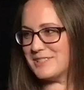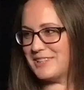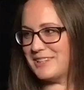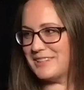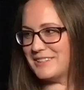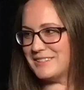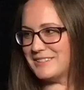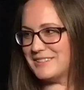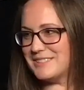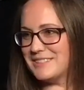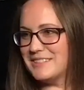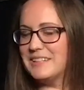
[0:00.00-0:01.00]

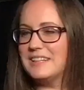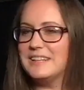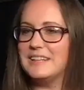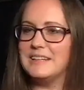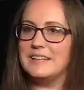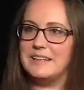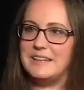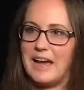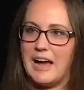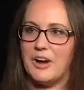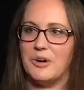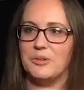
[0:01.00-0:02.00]
And
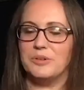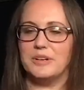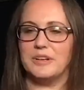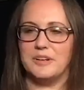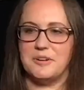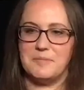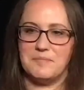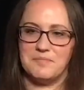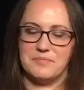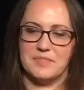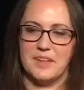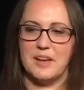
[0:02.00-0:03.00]
now
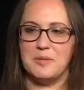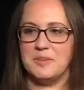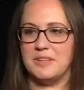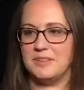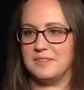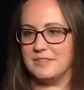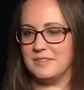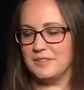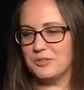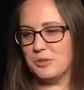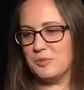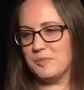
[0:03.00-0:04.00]
I'm
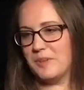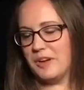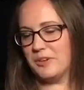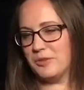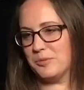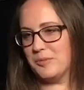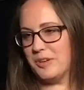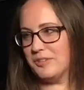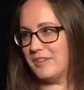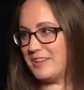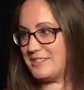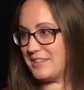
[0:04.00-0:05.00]
in a group called
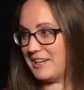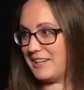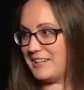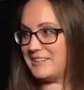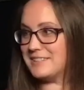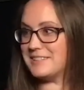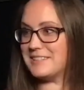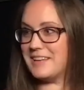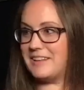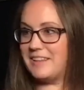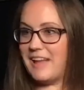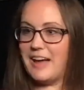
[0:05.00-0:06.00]
Nice Ladies,
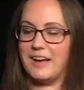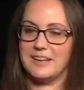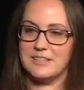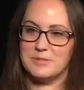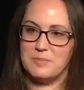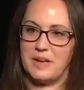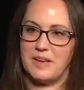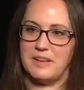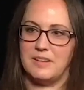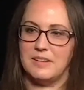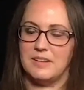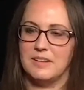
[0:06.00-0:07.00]
and that has
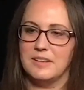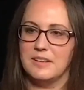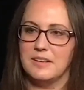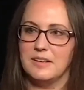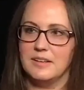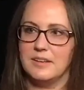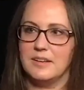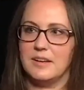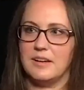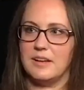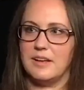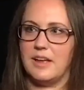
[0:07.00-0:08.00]
been
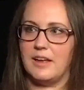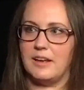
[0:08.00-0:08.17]
an